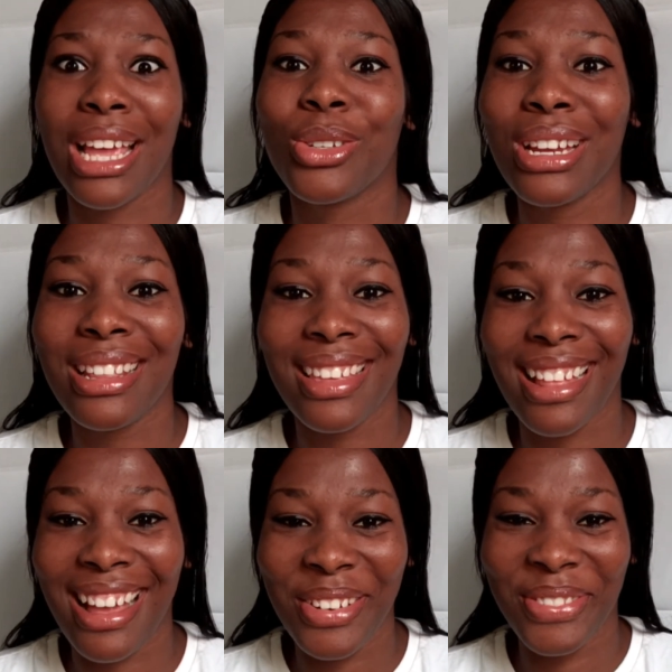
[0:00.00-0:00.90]
I usually think
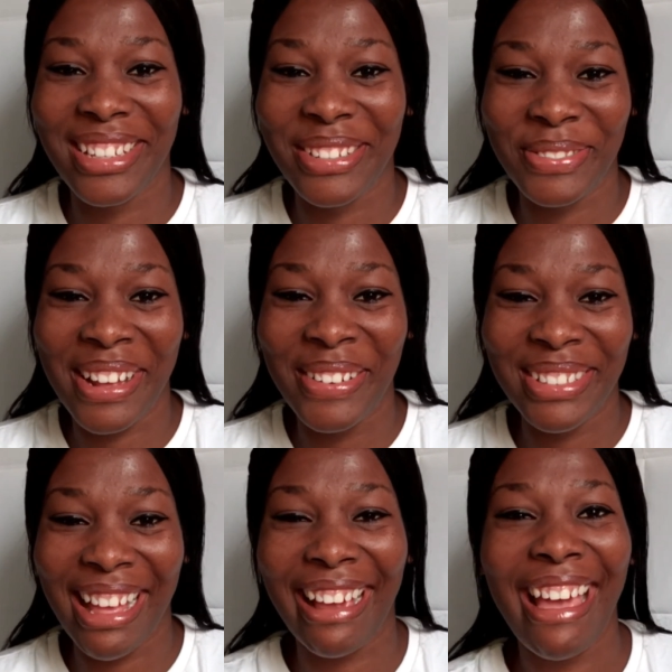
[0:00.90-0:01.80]
that kind of thing
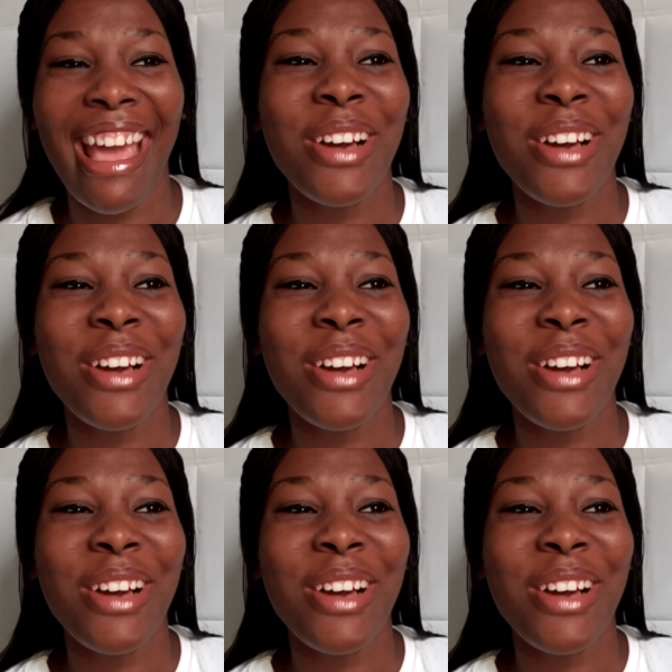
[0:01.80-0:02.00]
sometimes, like,